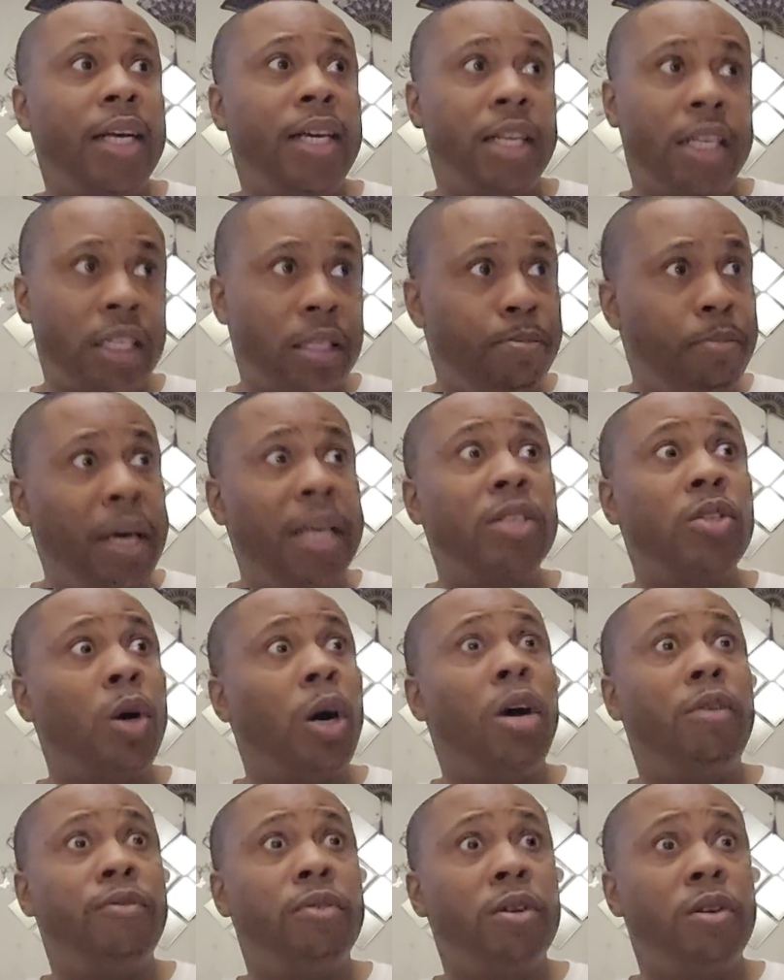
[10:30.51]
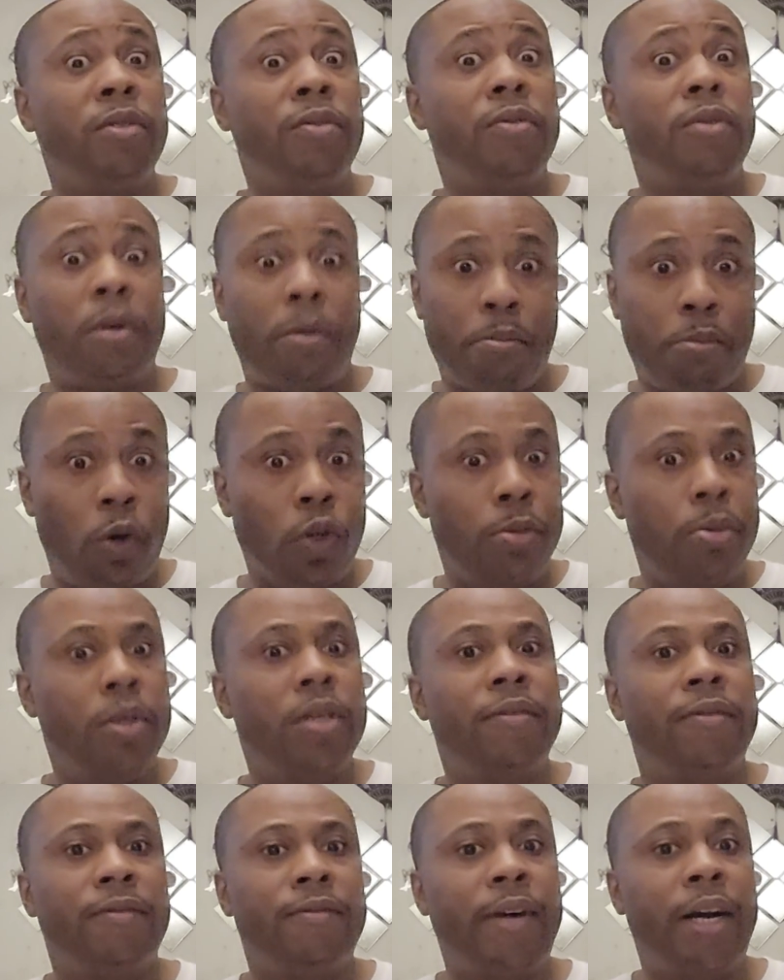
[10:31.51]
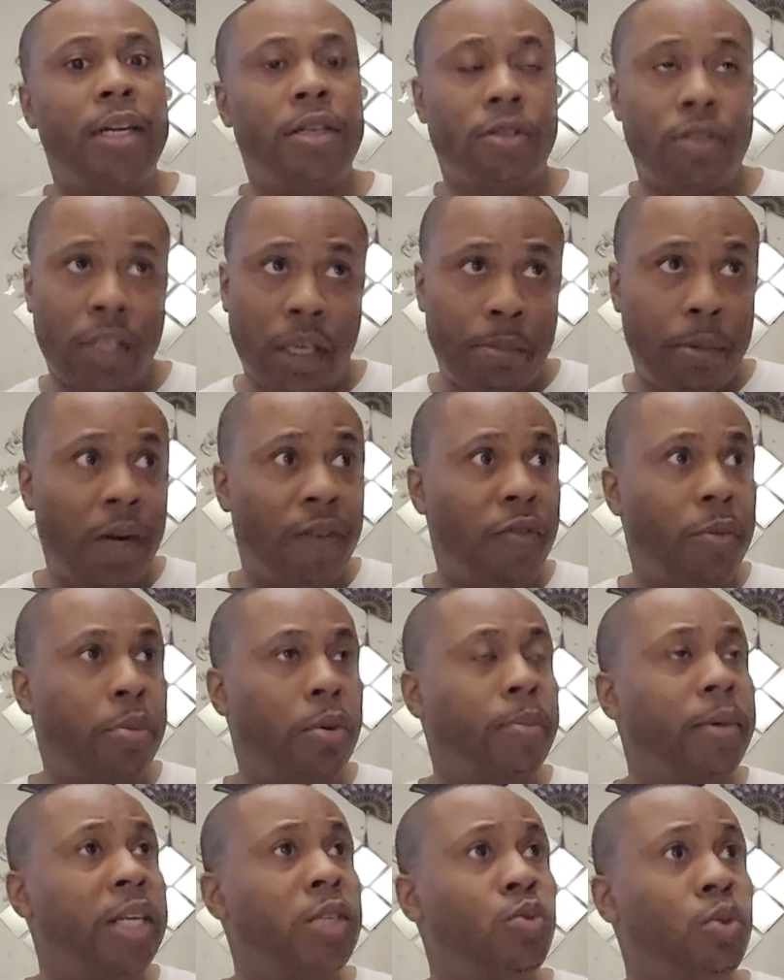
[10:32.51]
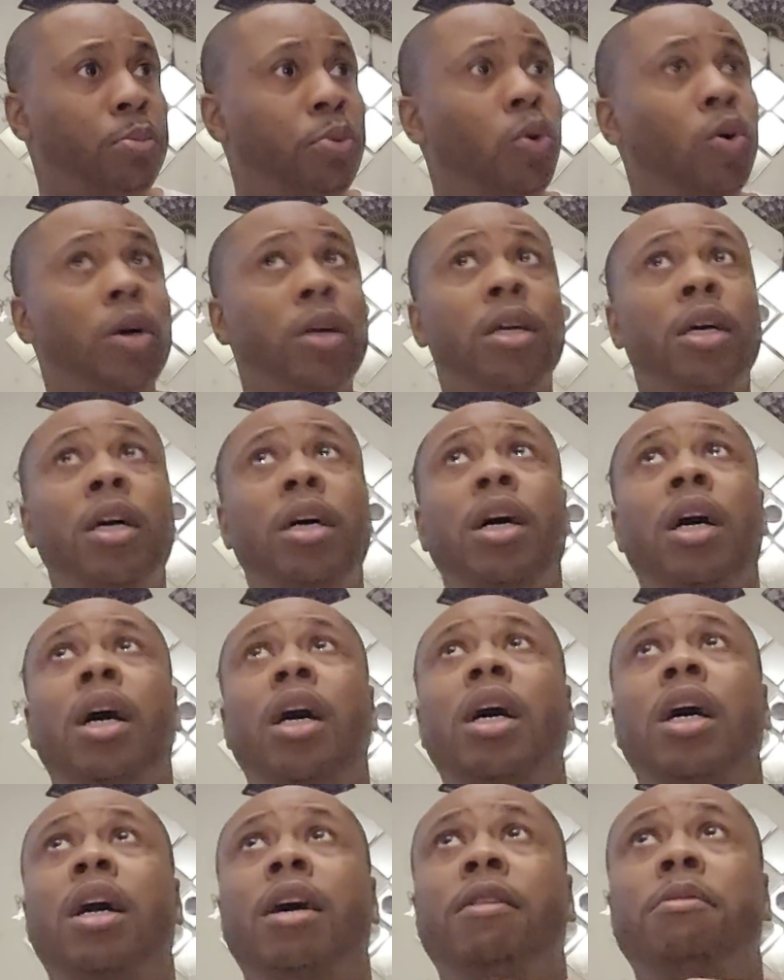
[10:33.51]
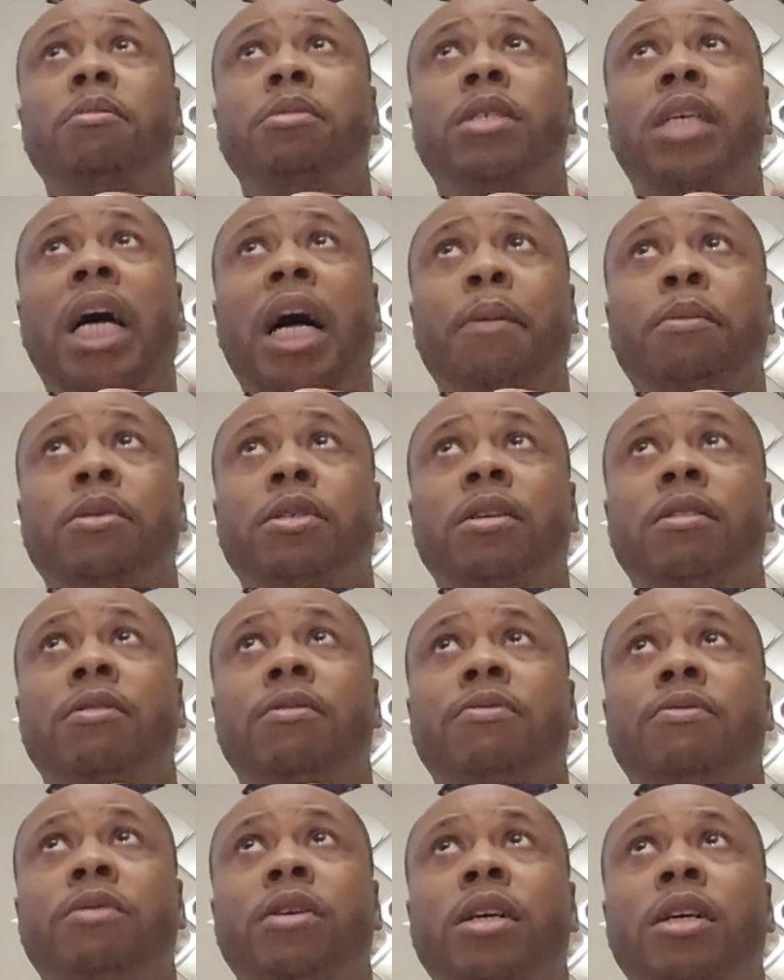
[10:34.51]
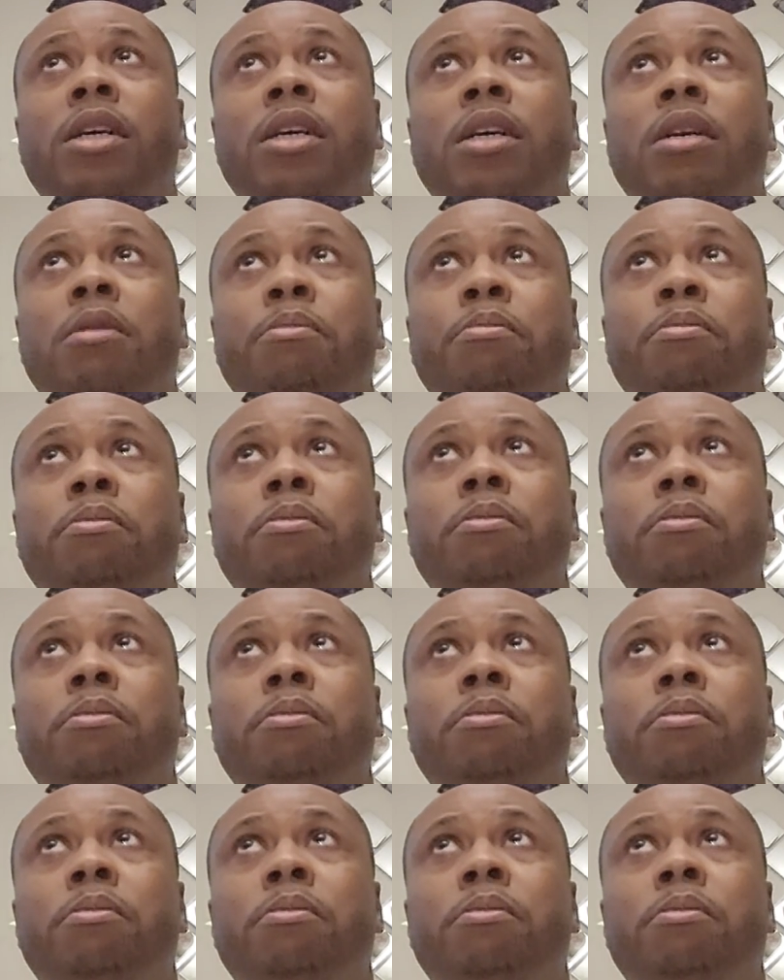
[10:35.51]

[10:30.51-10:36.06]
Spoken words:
And it's based off of multiple different factors. It can be off a probation report, times of it